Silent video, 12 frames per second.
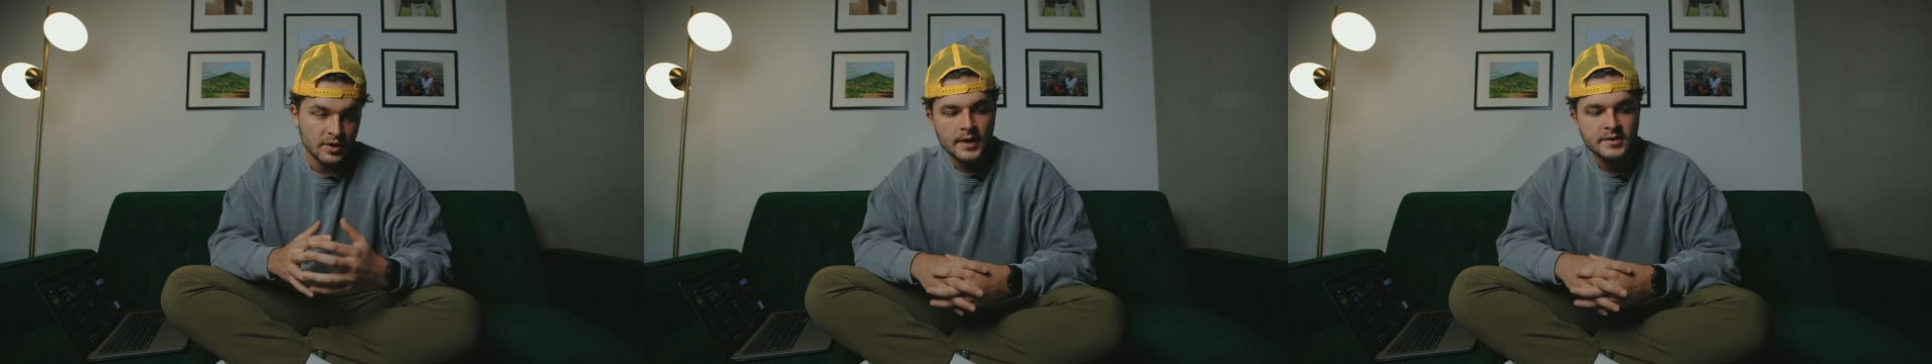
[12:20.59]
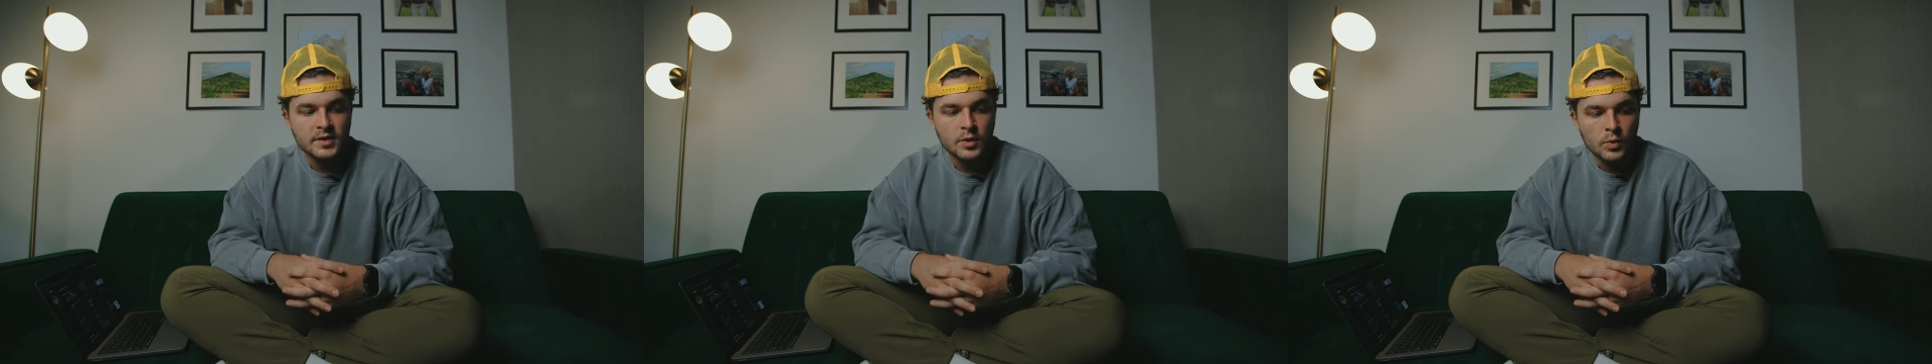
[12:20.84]

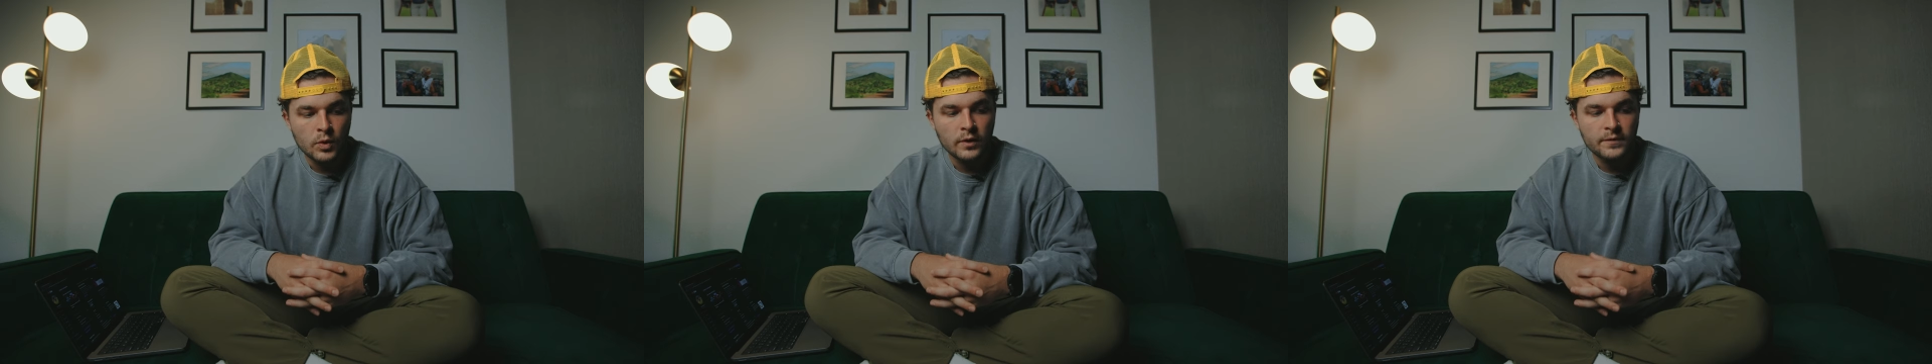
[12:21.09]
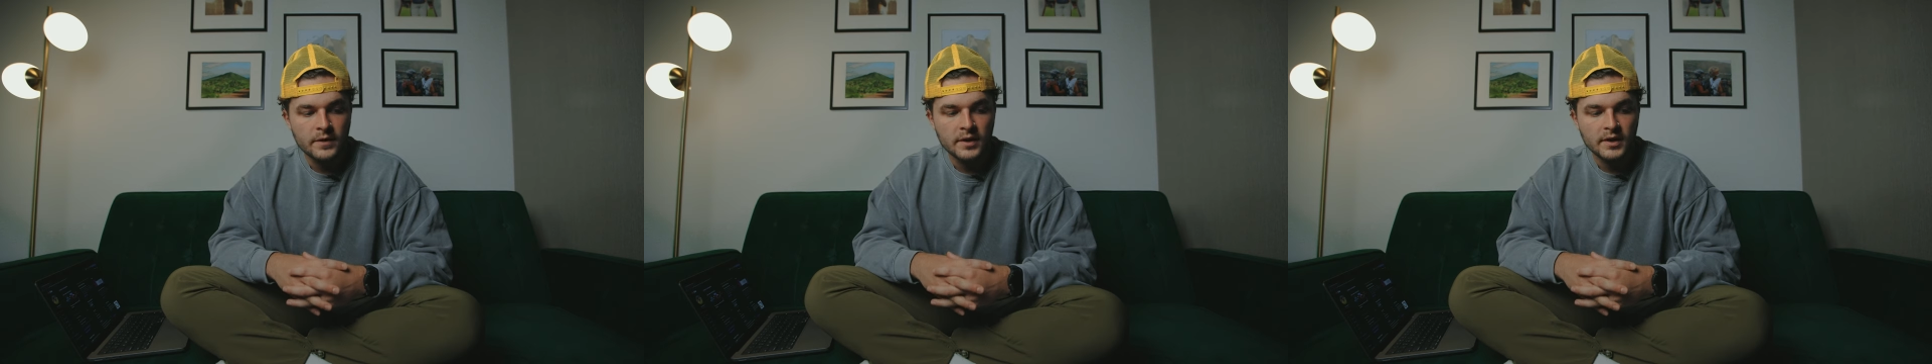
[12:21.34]
It's a
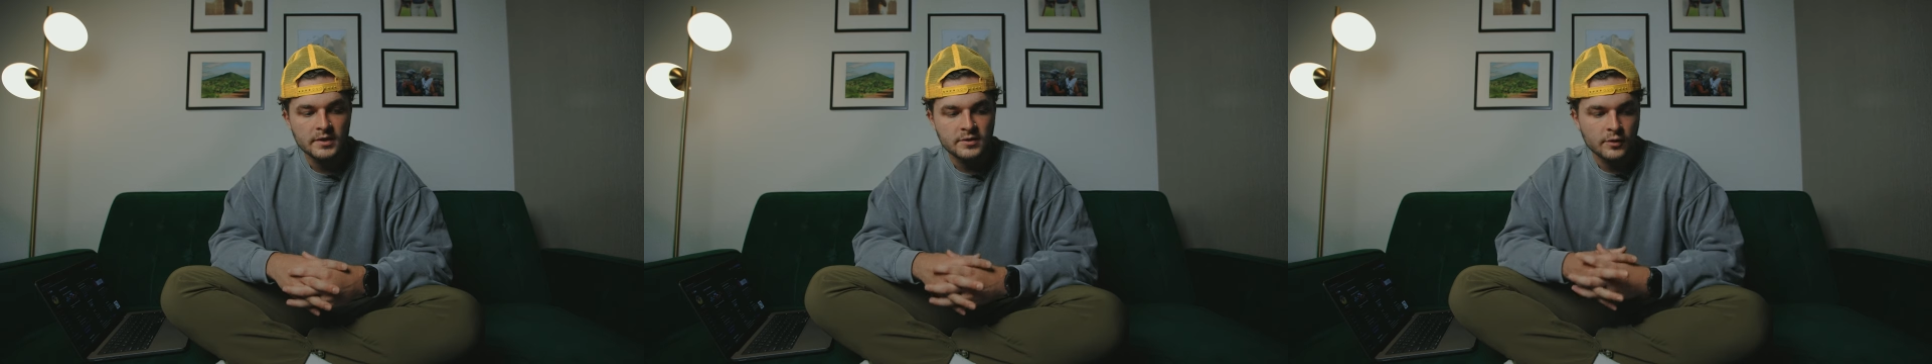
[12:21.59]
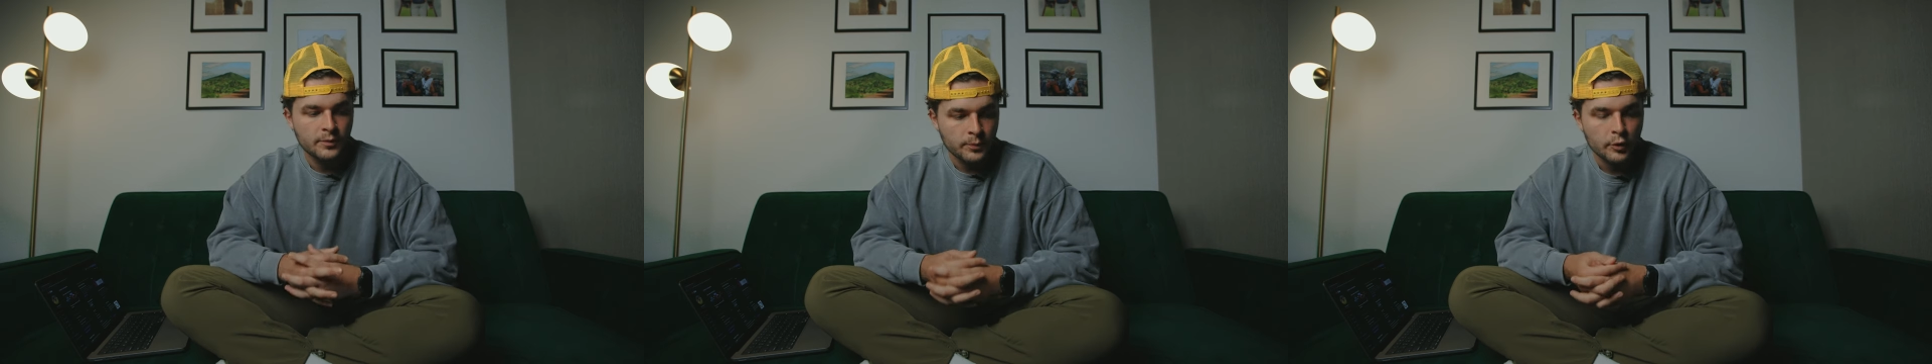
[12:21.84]
cool feeling
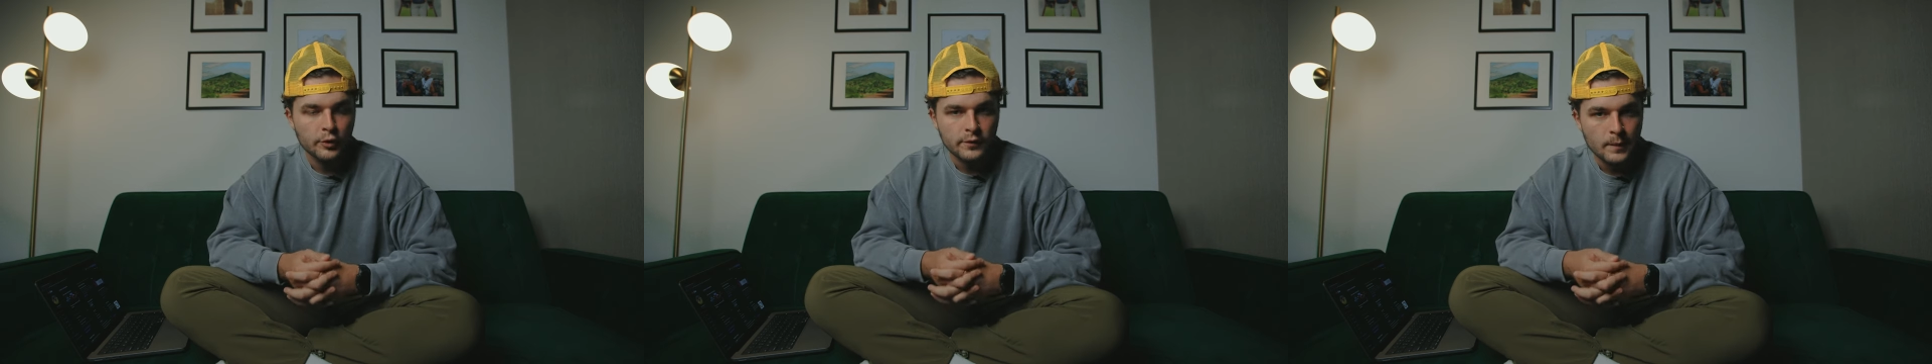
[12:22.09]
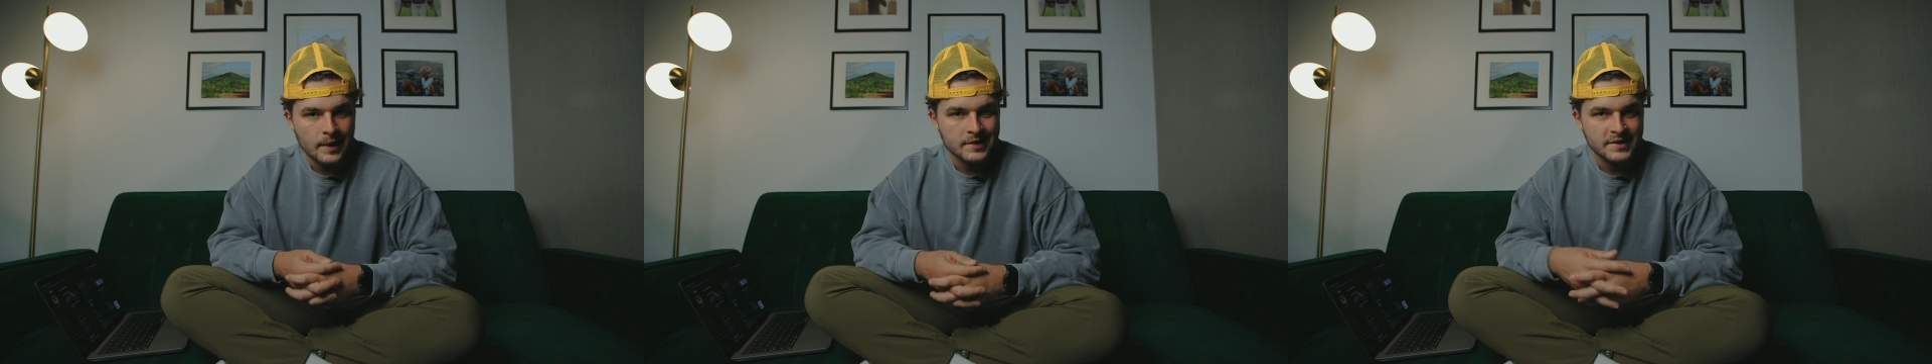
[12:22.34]
to have
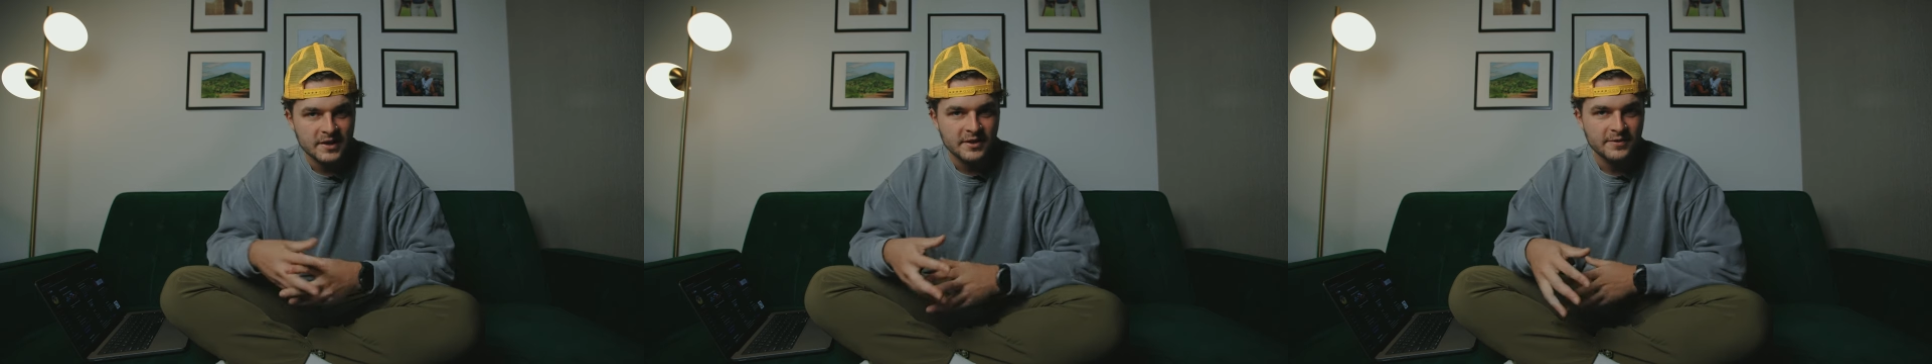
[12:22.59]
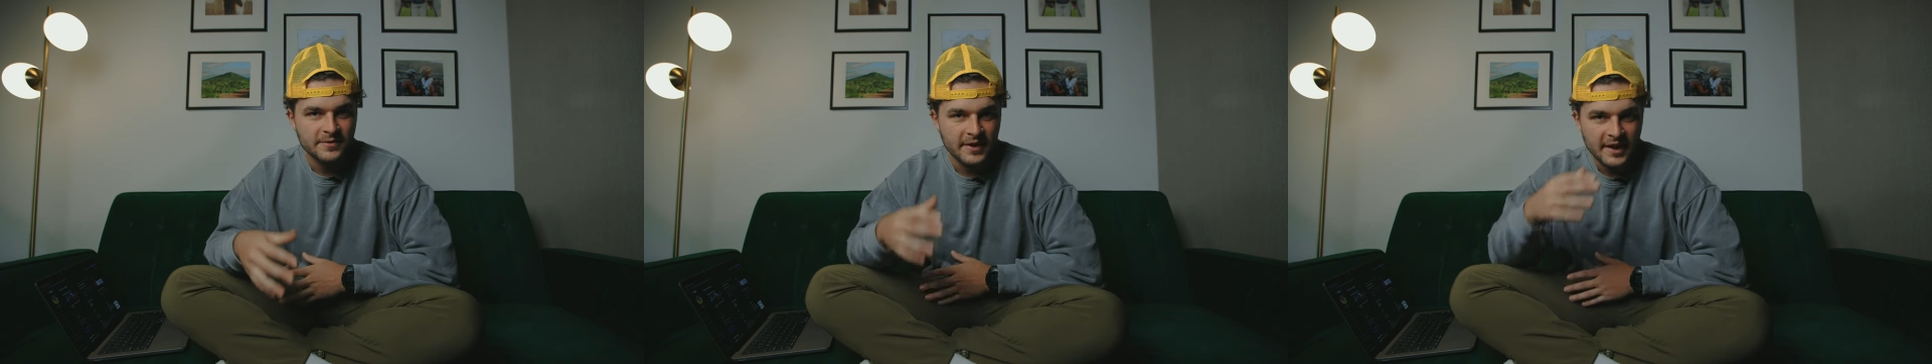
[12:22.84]
proved
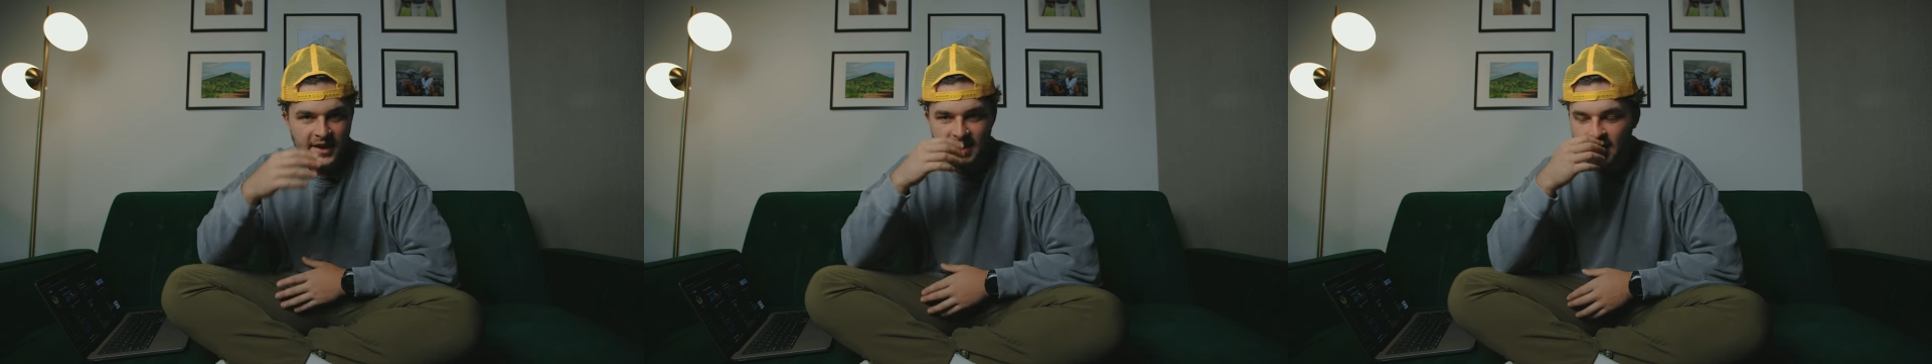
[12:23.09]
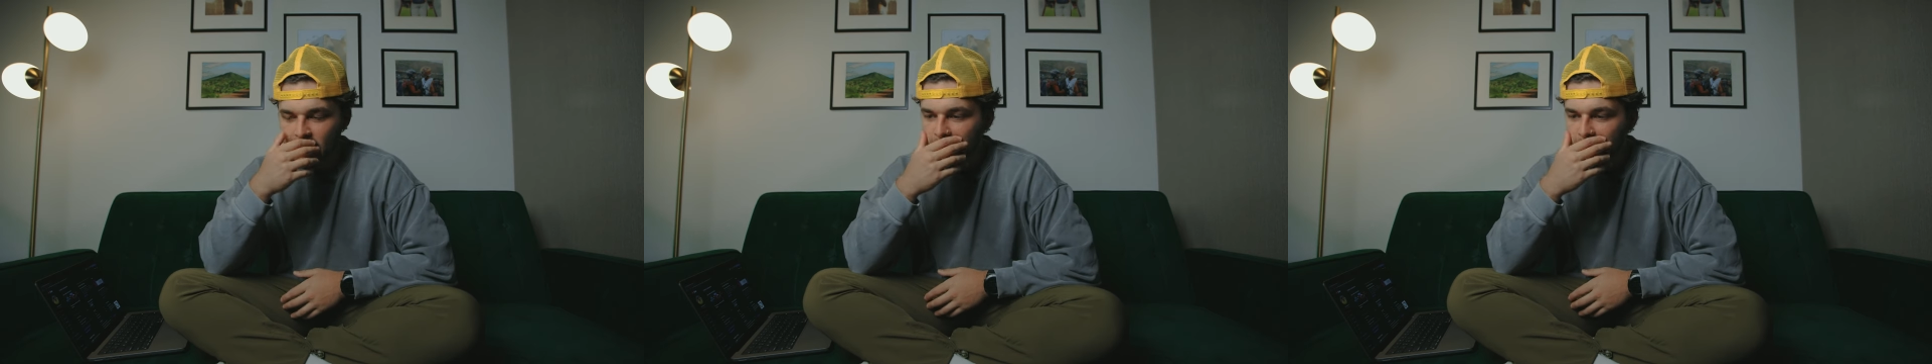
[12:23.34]
myself that